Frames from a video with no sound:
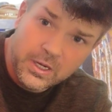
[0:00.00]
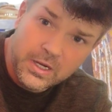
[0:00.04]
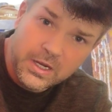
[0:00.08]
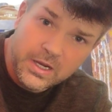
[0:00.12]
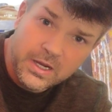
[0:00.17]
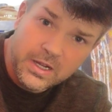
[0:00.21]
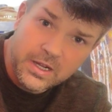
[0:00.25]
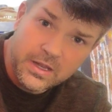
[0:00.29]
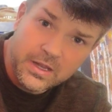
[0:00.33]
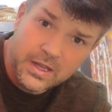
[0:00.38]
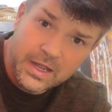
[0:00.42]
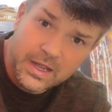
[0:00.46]

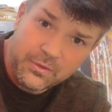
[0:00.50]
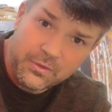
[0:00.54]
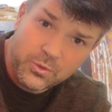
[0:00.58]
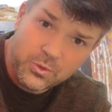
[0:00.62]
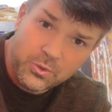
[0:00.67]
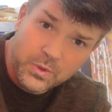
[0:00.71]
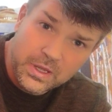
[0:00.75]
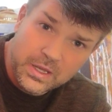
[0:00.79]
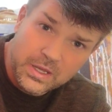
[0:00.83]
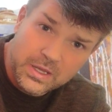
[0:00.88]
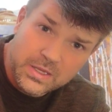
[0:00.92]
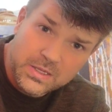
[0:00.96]
And they have a
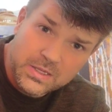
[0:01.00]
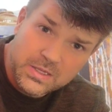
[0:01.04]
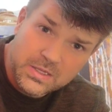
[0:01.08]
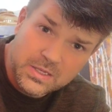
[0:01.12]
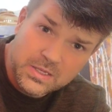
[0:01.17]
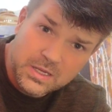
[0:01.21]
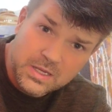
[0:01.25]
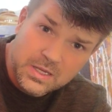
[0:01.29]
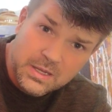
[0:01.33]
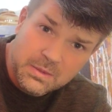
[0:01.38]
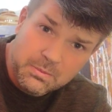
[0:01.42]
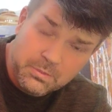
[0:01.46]
raised
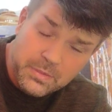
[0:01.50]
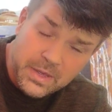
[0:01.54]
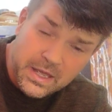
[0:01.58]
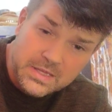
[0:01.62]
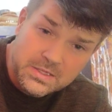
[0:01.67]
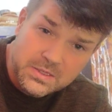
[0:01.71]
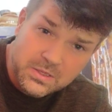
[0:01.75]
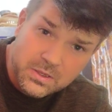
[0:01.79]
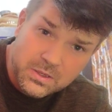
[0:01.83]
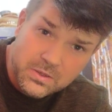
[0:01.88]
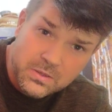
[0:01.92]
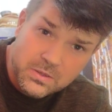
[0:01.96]

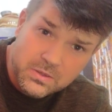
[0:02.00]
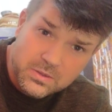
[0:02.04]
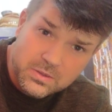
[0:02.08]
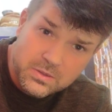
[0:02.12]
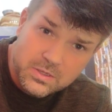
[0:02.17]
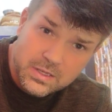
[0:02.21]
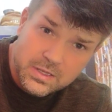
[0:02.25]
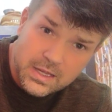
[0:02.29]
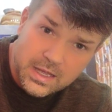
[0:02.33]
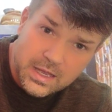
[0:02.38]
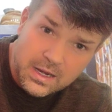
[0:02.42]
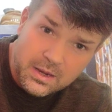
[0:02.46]
bezel, so
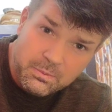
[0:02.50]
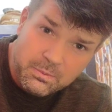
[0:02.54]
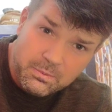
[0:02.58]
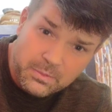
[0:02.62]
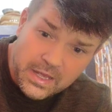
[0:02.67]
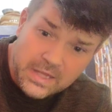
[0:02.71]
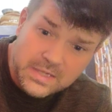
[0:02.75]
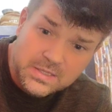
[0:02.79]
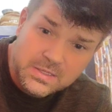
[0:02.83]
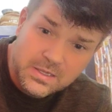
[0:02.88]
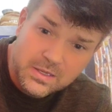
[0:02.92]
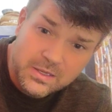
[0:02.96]
they had a
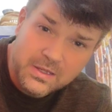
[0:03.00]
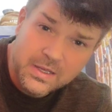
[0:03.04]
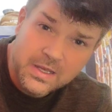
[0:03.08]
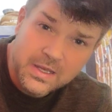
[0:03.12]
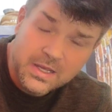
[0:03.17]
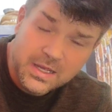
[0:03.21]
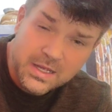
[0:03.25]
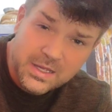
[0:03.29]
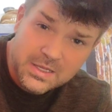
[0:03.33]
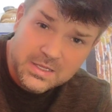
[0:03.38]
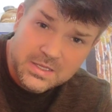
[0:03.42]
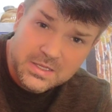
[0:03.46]
bezel
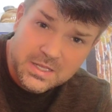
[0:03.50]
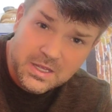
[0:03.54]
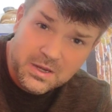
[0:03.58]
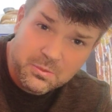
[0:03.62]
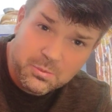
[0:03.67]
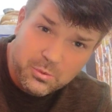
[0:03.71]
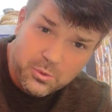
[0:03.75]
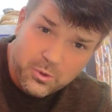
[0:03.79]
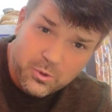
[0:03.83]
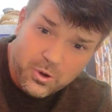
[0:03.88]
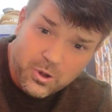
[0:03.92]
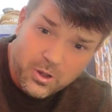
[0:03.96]
instead of
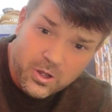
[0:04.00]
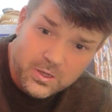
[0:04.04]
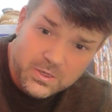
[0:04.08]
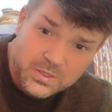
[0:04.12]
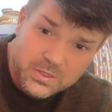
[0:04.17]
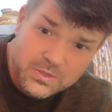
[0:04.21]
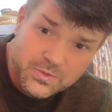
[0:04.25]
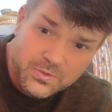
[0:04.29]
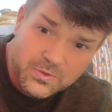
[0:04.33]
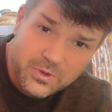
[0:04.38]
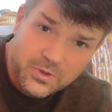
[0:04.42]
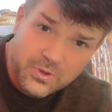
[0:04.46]
prongs
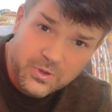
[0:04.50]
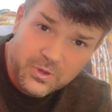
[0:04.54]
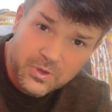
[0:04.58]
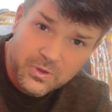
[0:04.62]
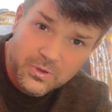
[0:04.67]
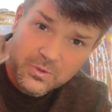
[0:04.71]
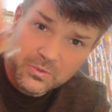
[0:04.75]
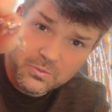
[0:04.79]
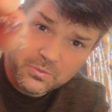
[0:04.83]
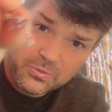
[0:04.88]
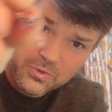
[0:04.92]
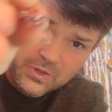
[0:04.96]
for the
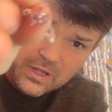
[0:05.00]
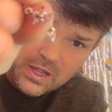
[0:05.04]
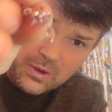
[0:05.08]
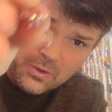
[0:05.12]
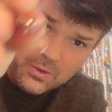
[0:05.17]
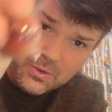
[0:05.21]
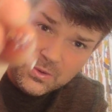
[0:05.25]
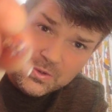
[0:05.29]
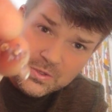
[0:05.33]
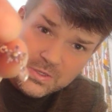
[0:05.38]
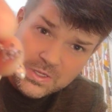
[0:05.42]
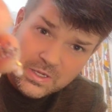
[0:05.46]
little
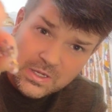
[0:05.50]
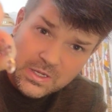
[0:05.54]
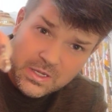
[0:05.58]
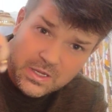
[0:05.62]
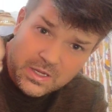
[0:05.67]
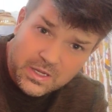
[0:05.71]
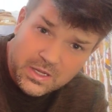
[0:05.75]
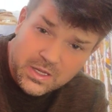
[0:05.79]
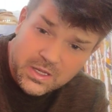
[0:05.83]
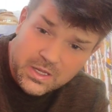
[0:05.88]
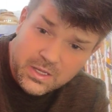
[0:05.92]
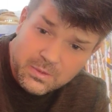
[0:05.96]
flowers
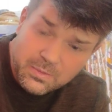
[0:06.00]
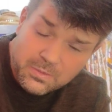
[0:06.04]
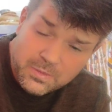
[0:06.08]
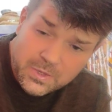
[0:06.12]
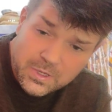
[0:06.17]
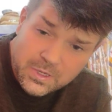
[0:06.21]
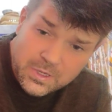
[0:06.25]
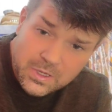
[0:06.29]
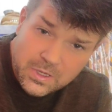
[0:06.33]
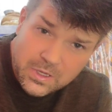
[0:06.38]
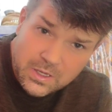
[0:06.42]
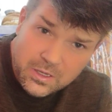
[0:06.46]
in them.
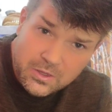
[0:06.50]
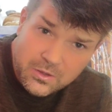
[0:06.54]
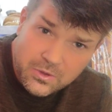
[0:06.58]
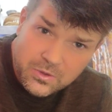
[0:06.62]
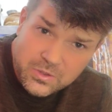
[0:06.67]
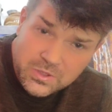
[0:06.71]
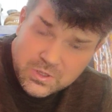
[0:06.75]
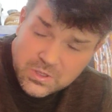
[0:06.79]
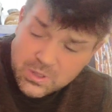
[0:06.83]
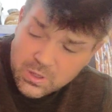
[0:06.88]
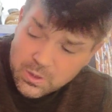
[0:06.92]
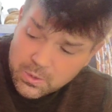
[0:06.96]
And they're
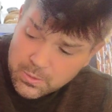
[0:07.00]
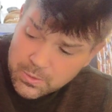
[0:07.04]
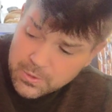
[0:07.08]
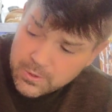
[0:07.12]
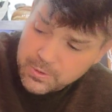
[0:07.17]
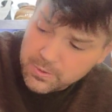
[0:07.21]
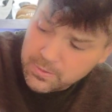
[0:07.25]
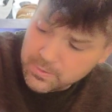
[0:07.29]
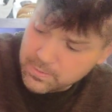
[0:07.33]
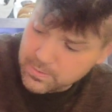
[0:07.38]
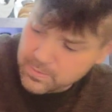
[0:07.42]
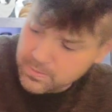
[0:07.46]
silver
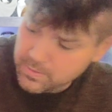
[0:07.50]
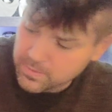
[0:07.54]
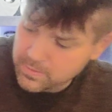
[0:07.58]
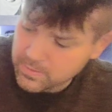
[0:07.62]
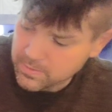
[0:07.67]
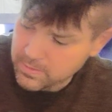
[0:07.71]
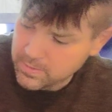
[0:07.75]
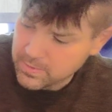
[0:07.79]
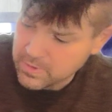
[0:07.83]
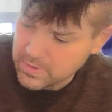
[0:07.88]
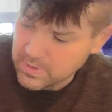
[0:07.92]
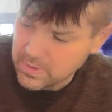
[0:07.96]

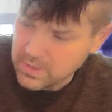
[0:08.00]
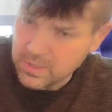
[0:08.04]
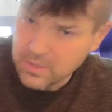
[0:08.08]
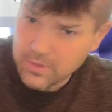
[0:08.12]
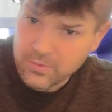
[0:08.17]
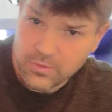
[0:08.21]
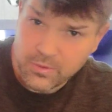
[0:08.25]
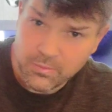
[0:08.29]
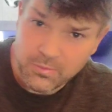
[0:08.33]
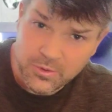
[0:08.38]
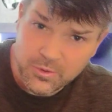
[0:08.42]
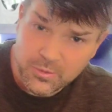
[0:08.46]

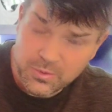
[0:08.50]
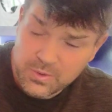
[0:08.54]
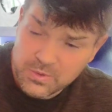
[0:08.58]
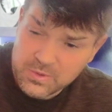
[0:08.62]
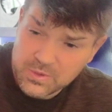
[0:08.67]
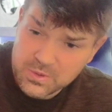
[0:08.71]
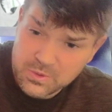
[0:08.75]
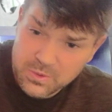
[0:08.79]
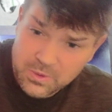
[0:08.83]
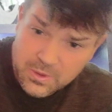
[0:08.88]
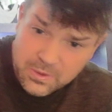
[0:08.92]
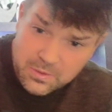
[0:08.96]
from a thrift
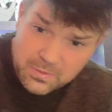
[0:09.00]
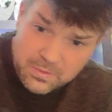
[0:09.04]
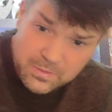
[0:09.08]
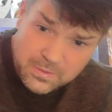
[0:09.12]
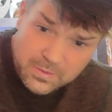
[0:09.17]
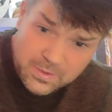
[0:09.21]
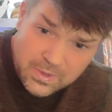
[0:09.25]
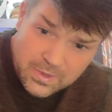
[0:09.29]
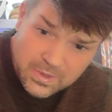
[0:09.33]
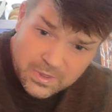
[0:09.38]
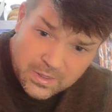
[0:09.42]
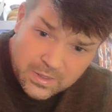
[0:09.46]
store,
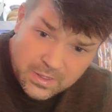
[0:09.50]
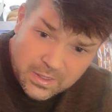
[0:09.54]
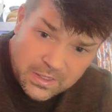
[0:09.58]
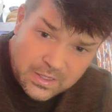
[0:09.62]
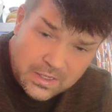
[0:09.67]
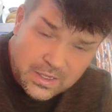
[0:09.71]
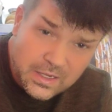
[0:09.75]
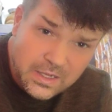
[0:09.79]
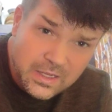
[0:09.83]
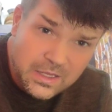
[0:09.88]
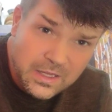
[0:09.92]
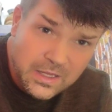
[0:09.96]

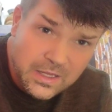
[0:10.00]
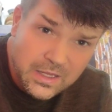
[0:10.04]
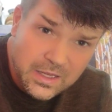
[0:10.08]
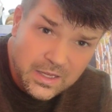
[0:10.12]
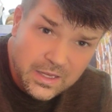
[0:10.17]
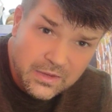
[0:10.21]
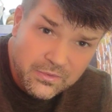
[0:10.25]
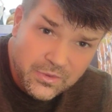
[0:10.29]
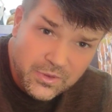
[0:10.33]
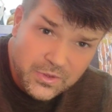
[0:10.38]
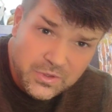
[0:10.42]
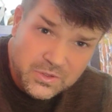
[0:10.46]
and they
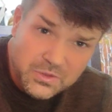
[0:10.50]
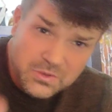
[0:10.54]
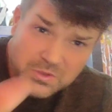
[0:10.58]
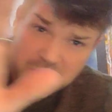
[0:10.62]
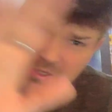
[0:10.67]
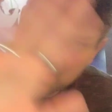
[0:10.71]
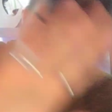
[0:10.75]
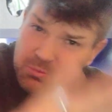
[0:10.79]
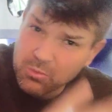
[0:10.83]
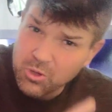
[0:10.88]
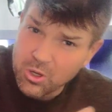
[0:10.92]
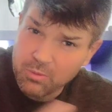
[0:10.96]
have a
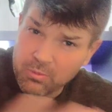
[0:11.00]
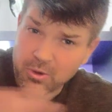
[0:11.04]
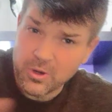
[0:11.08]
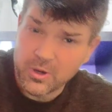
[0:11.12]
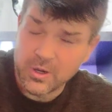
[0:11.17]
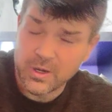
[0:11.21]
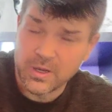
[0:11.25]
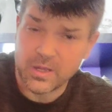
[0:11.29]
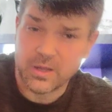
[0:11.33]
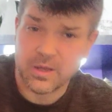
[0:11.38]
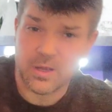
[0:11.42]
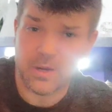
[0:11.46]
small
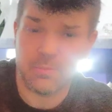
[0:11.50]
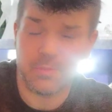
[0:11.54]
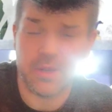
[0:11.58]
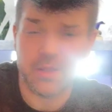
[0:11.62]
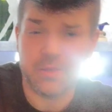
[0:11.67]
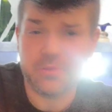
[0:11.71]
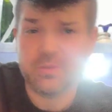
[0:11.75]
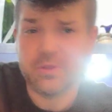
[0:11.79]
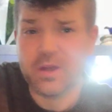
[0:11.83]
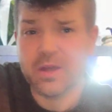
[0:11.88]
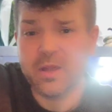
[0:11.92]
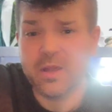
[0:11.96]
marking on them. And I
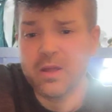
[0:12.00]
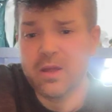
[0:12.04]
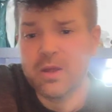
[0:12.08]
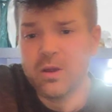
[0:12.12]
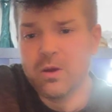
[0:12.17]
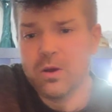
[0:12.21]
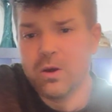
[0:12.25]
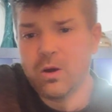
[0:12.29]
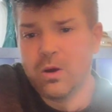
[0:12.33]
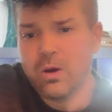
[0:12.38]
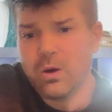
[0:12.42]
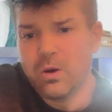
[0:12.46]
thought,
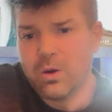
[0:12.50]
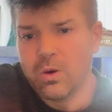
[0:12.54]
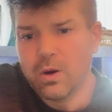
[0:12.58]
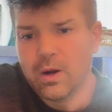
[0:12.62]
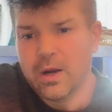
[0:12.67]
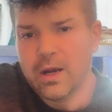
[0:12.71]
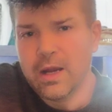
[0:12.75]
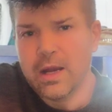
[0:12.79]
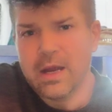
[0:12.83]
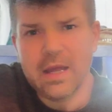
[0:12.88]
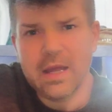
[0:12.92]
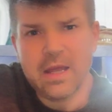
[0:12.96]

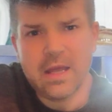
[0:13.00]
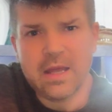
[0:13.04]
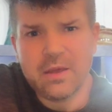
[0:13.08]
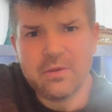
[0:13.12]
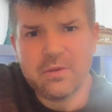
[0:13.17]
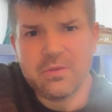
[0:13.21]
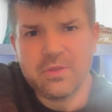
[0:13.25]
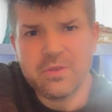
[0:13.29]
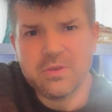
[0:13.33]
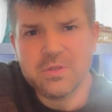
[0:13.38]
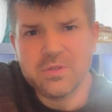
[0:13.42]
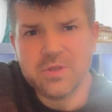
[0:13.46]
I
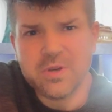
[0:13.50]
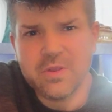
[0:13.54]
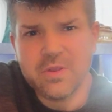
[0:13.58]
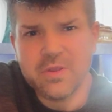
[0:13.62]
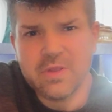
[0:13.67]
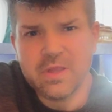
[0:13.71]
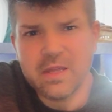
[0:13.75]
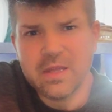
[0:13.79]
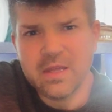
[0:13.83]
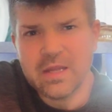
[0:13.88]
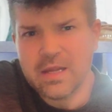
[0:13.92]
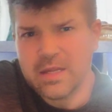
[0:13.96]
started
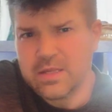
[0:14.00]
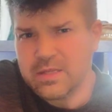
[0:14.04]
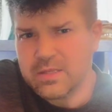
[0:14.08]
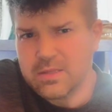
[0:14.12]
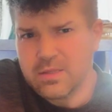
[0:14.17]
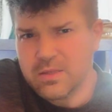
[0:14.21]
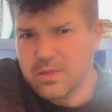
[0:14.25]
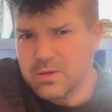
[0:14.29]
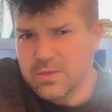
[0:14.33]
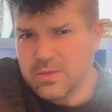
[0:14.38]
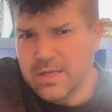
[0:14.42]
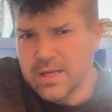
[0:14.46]
thinking
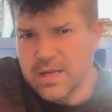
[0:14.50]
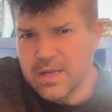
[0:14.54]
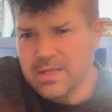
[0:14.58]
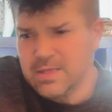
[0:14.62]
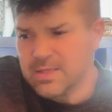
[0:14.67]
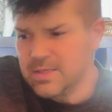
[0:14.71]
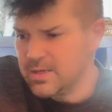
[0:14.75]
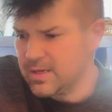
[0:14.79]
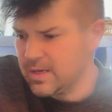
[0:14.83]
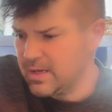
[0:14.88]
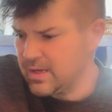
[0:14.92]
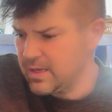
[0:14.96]
they're
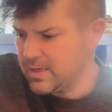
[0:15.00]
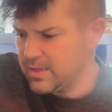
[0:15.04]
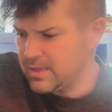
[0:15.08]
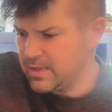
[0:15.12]
tanzanite.